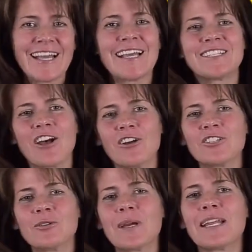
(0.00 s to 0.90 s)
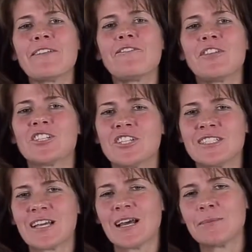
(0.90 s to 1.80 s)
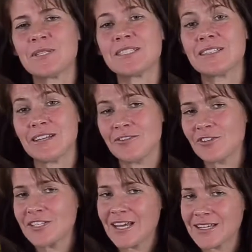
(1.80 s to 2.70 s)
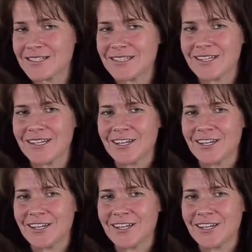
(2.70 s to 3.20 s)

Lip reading: It's also an efficient time to study for a test.